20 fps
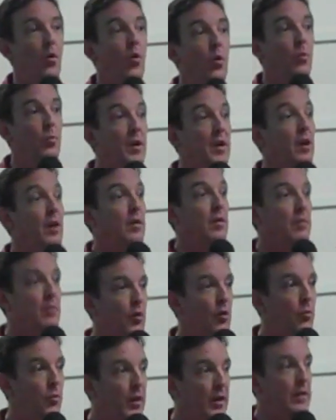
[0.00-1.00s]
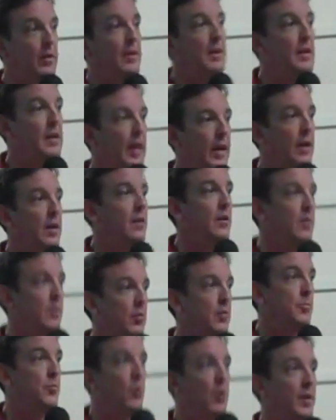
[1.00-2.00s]
or we are quickly headed
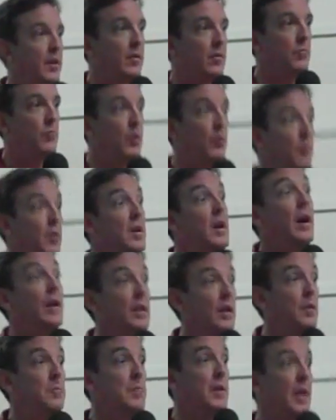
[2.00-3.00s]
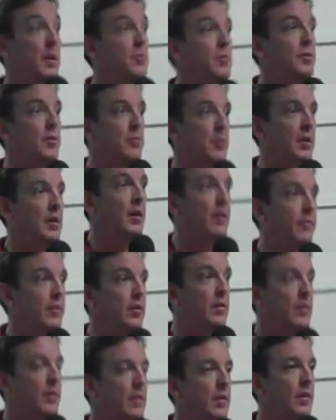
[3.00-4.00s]
to a point where we're not going to be able to
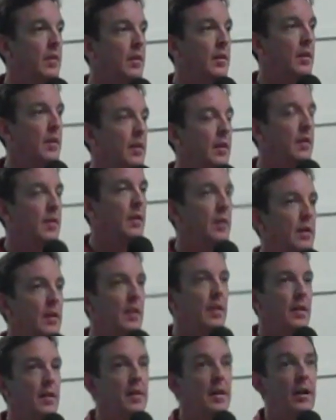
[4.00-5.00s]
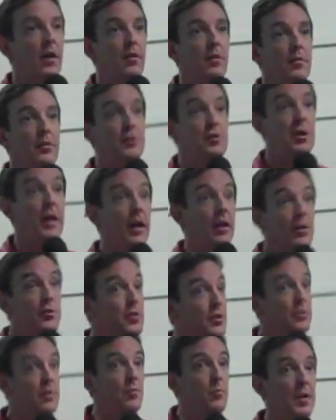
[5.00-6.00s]
recover. Now, the
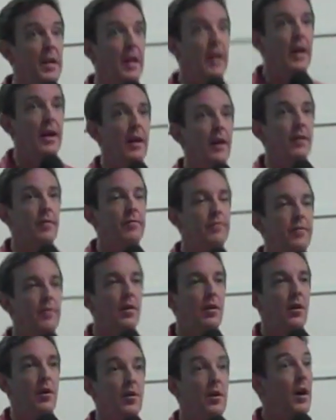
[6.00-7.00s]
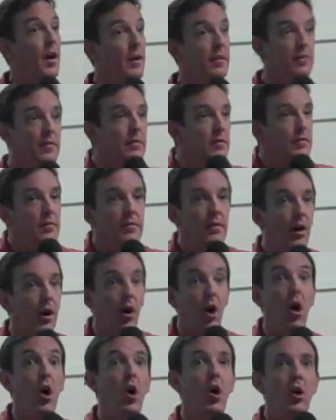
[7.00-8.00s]
challenges that we have are not
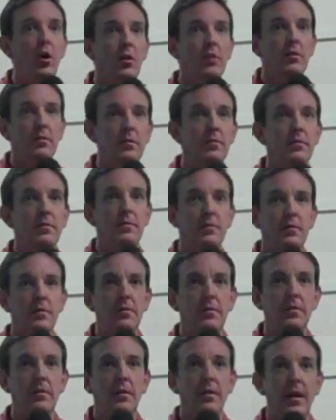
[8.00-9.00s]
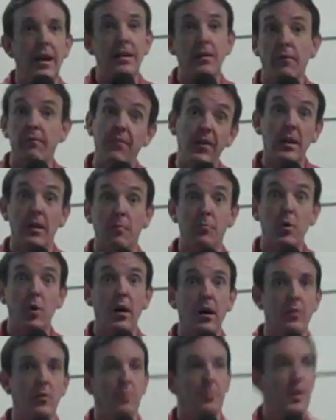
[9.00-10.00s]
all at the feet of
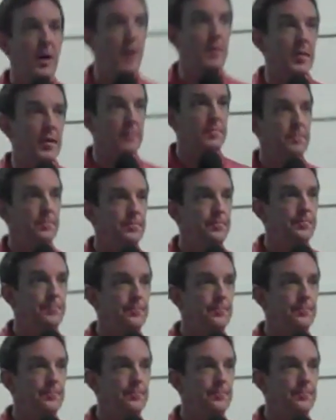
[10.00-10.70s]
Barack Obama.